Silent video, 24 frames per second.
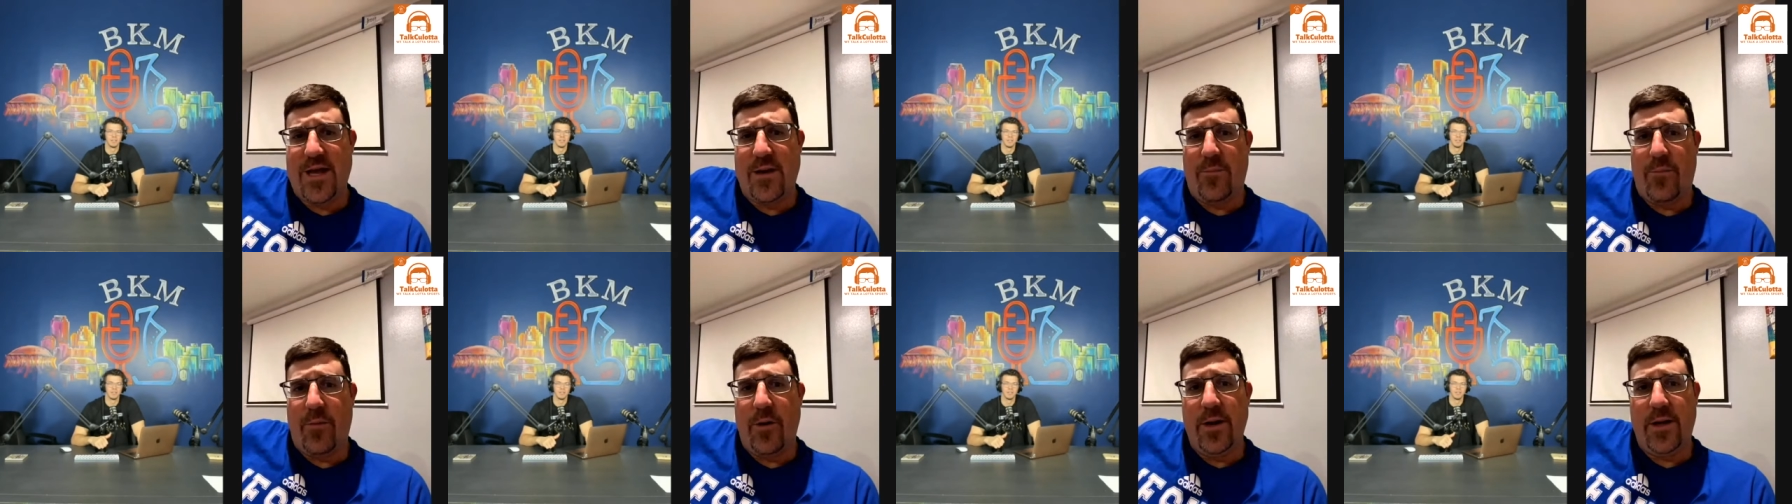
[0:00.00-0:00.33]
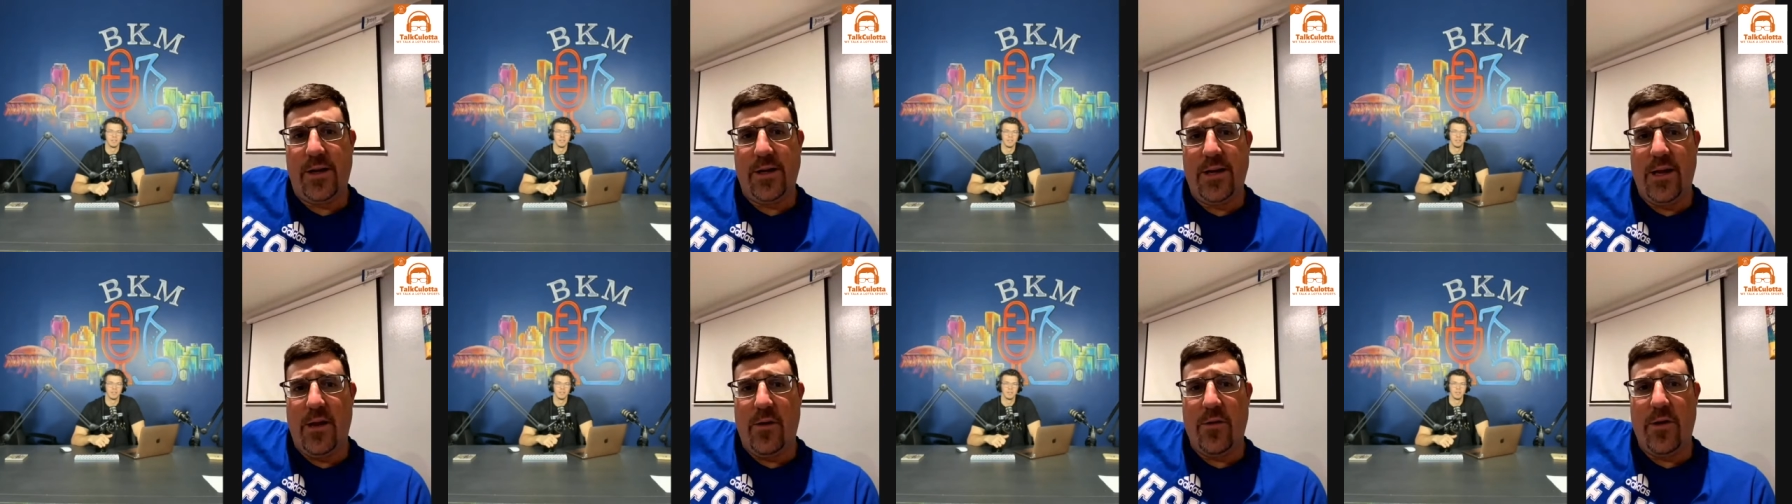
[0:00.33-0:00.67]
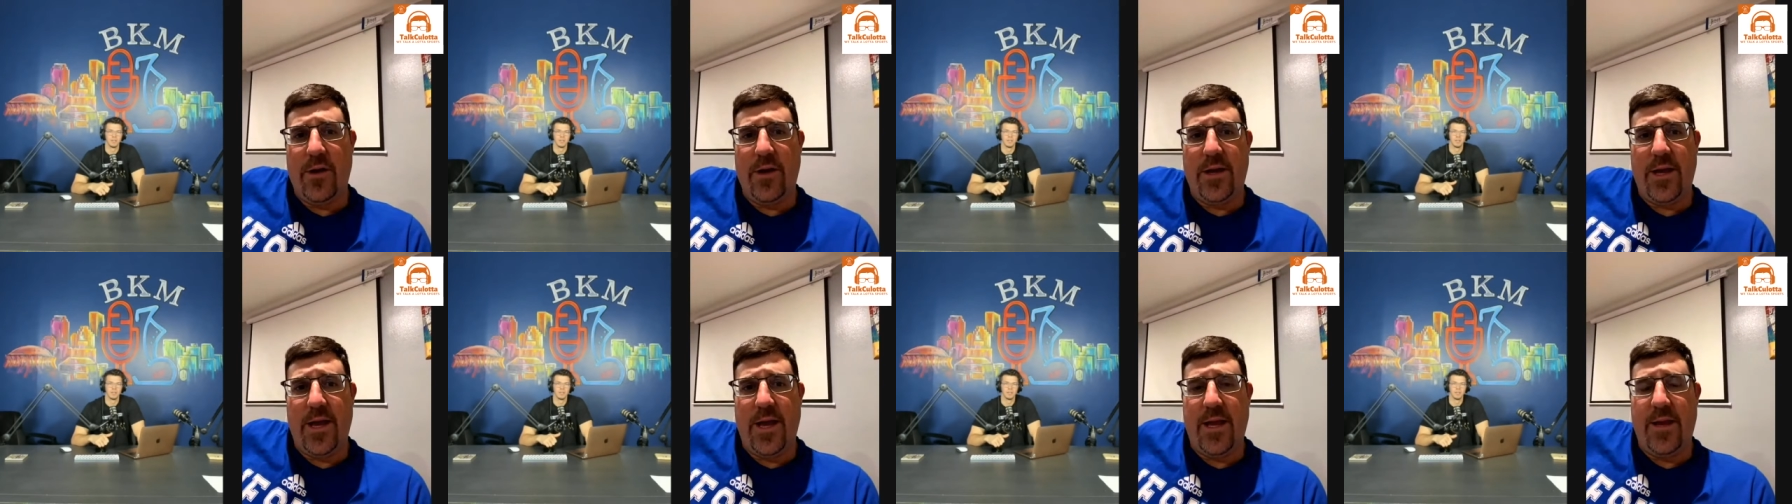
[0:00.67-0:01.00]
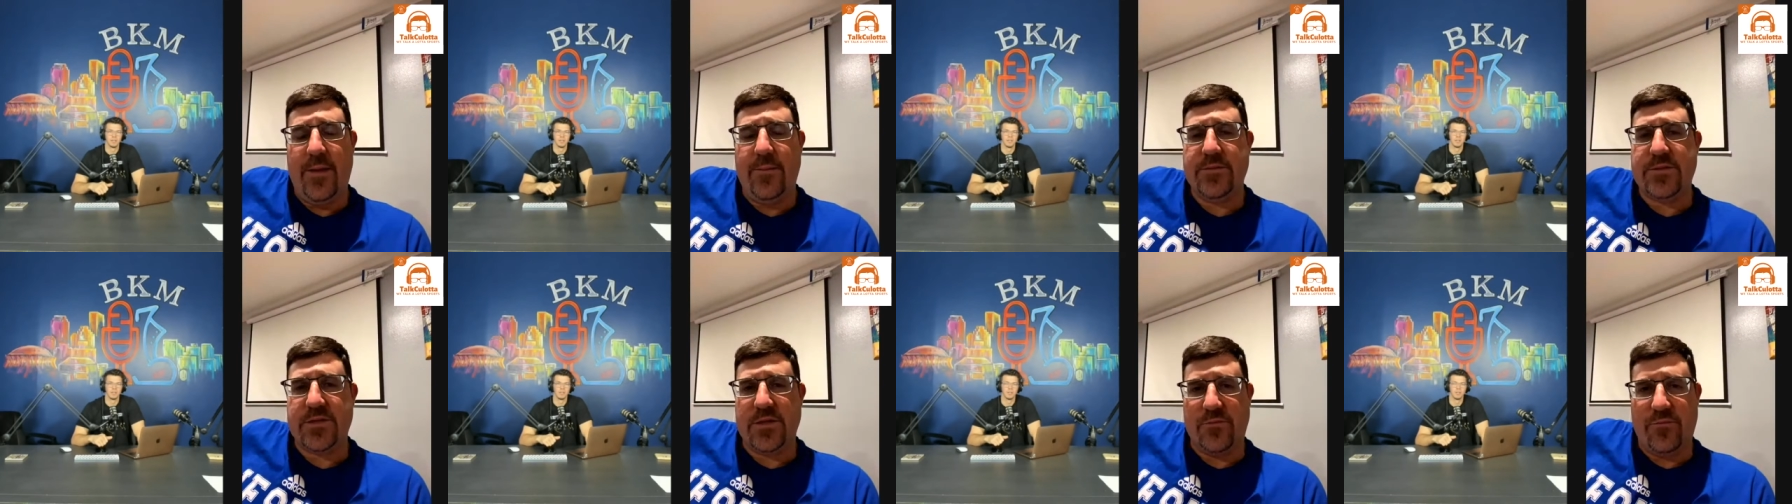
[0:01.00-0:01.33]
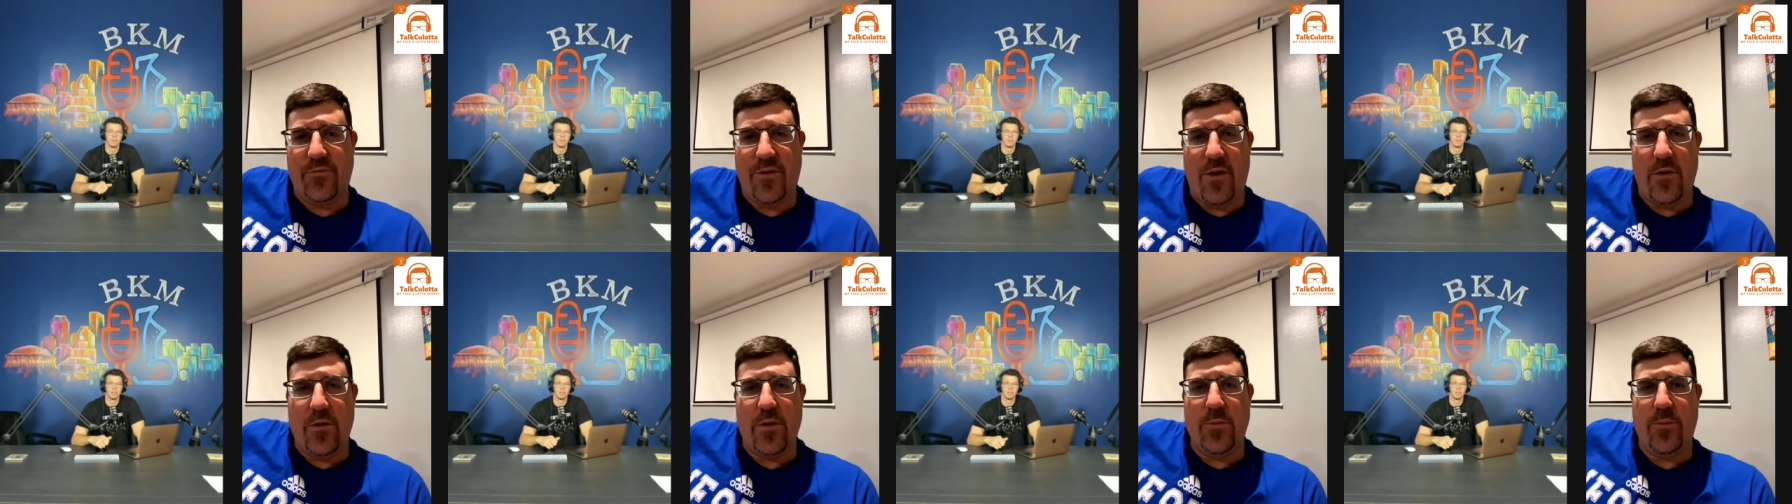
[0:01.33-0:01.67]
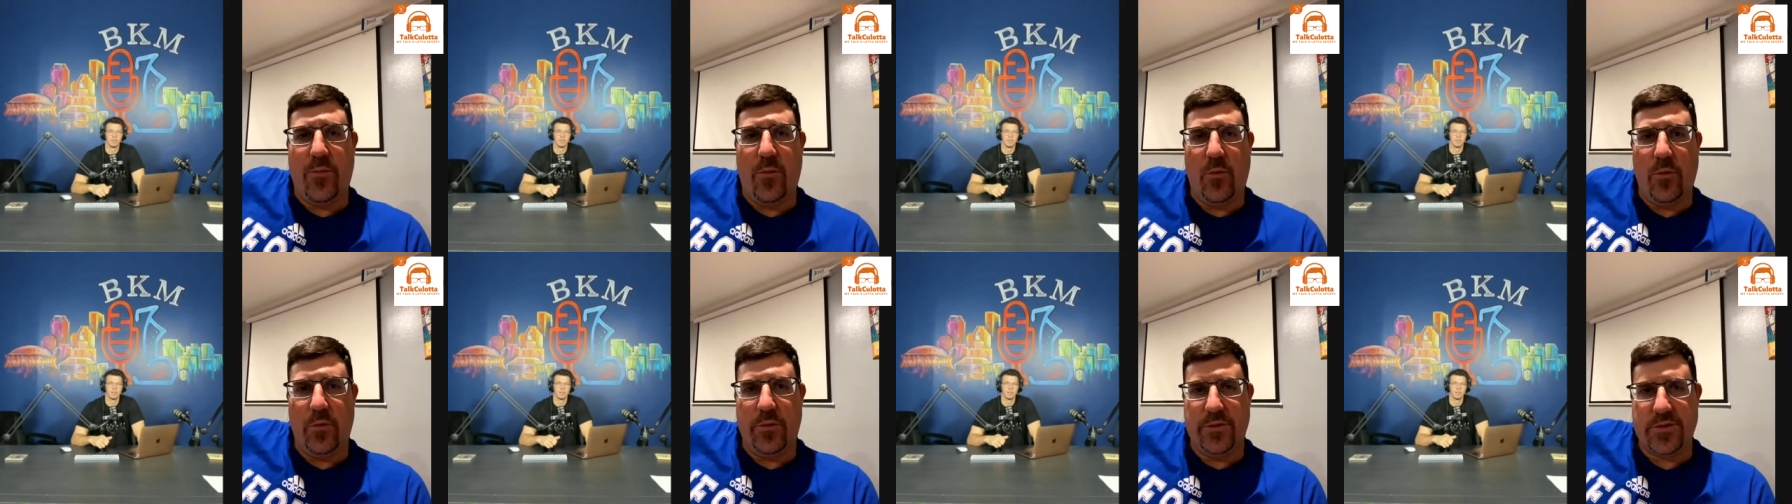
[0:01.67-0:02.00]
of breaking down their games, it's very
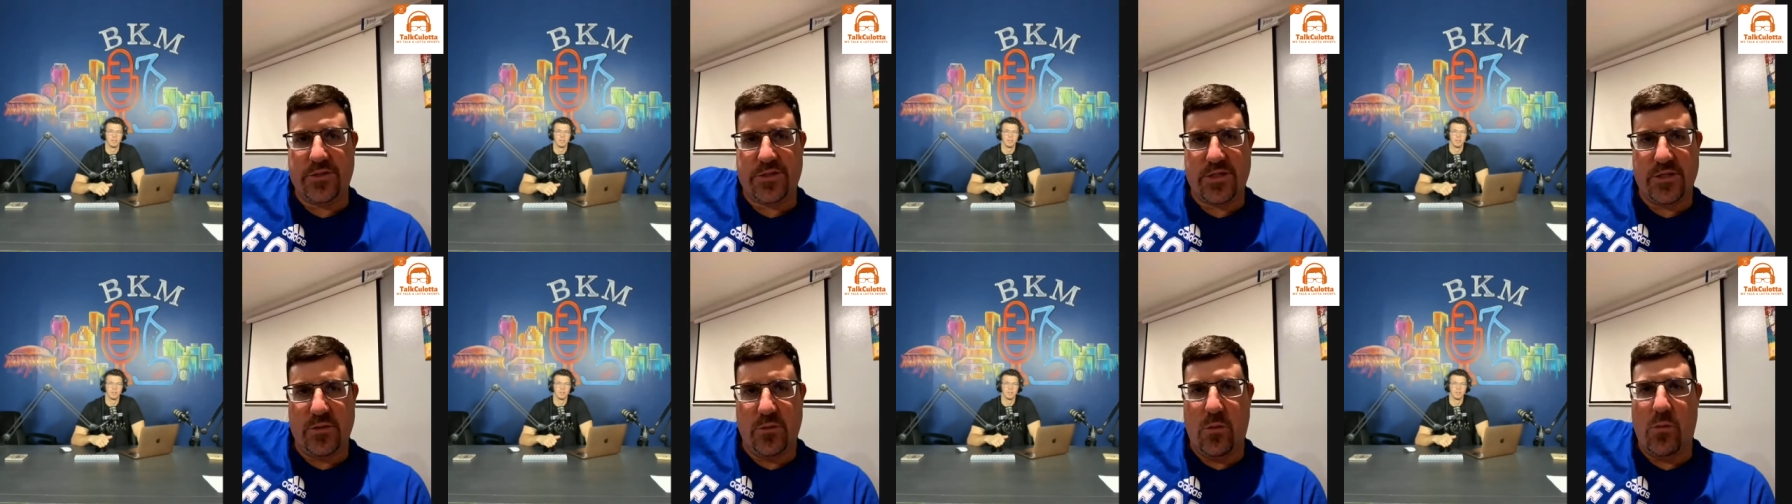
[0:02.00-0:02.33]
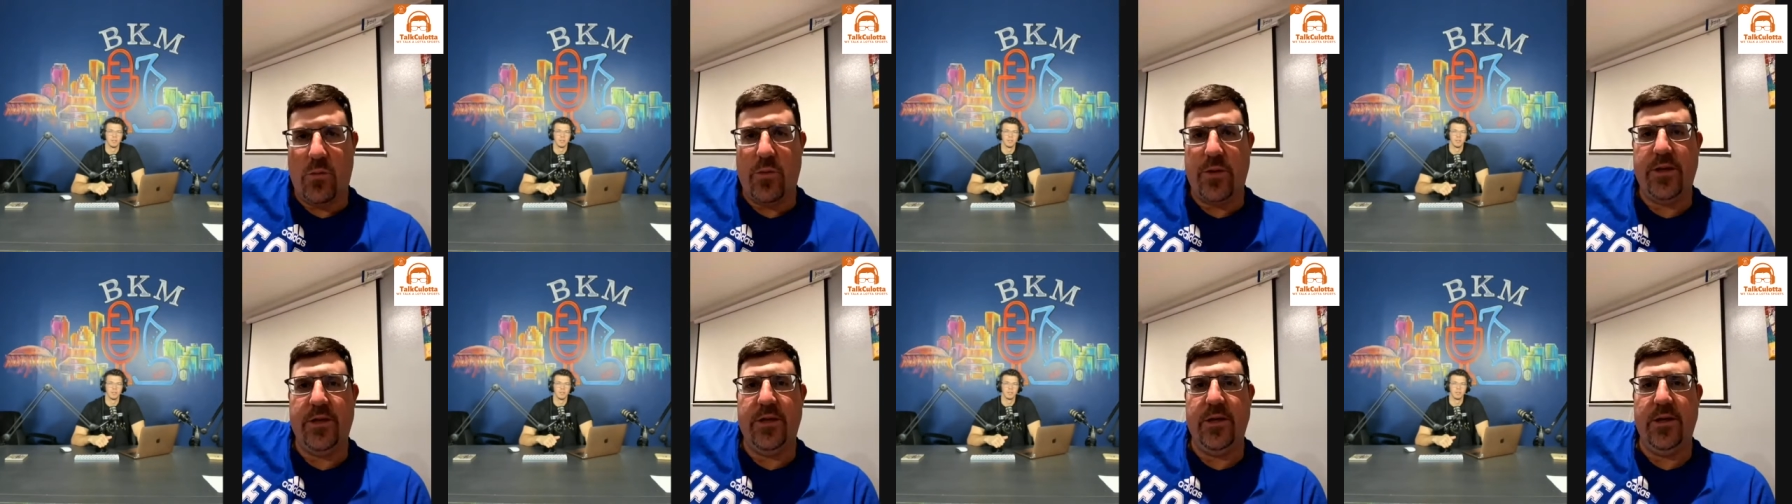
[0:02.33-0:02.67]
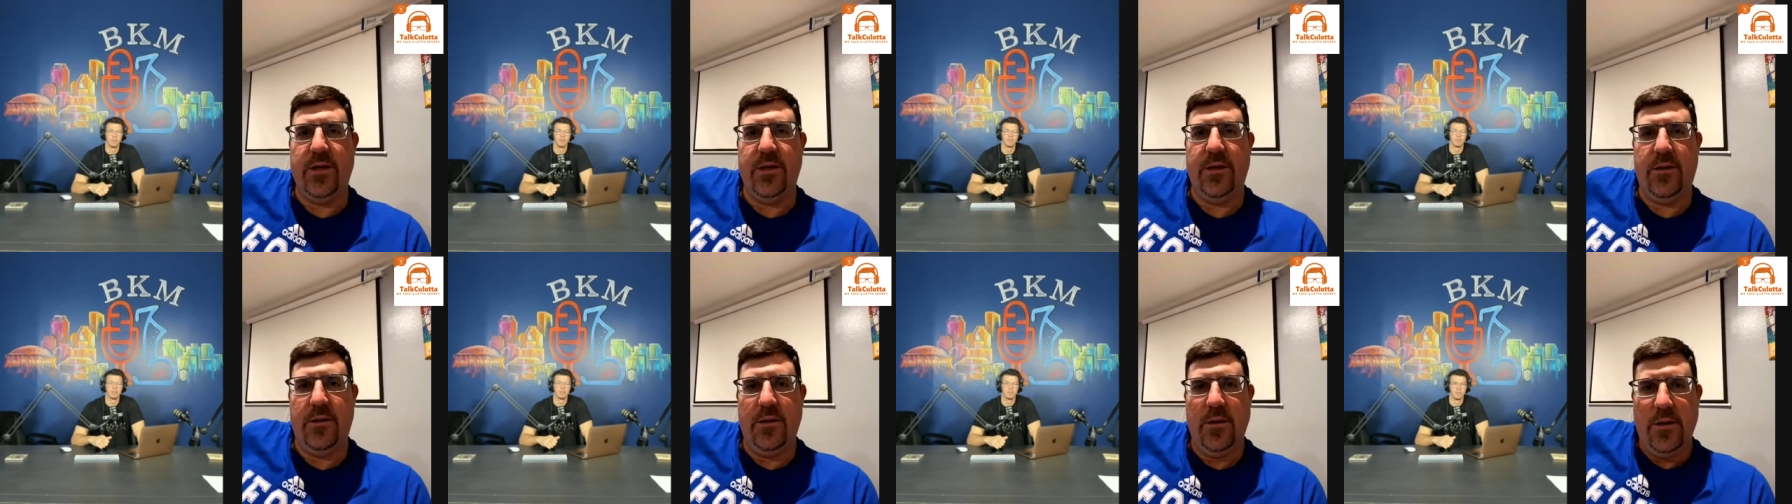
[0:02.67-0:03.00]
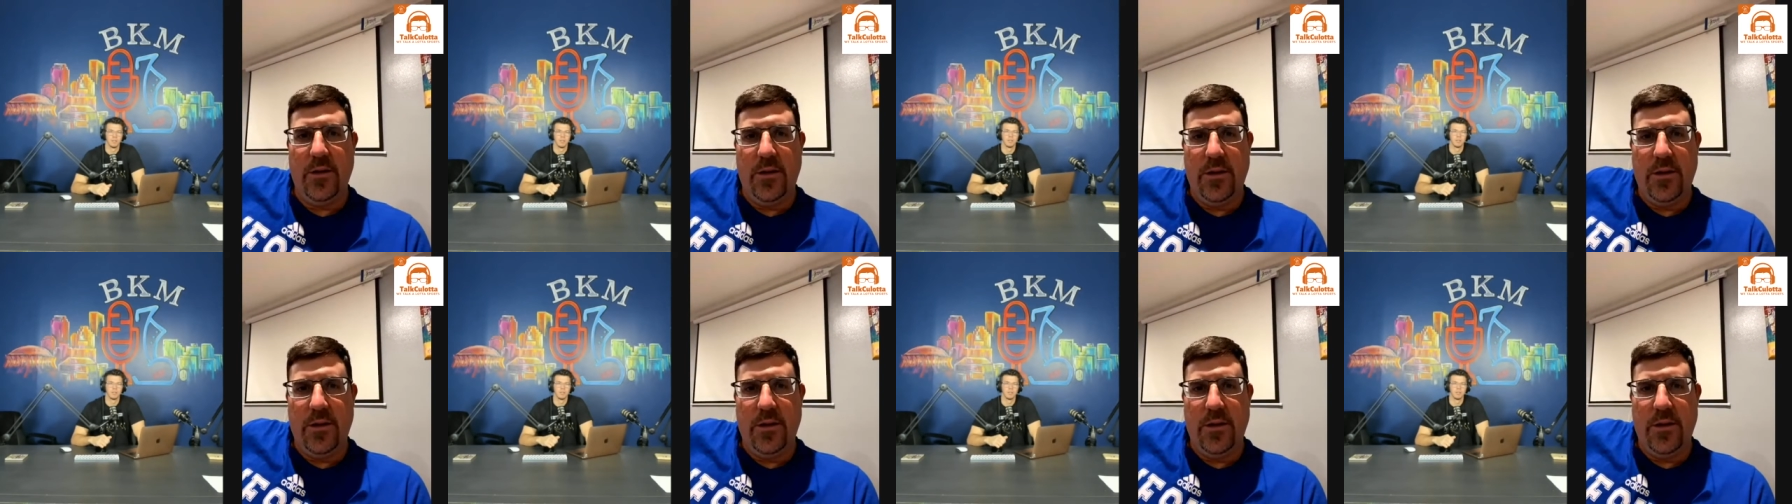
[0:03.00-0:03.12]
important to see what we did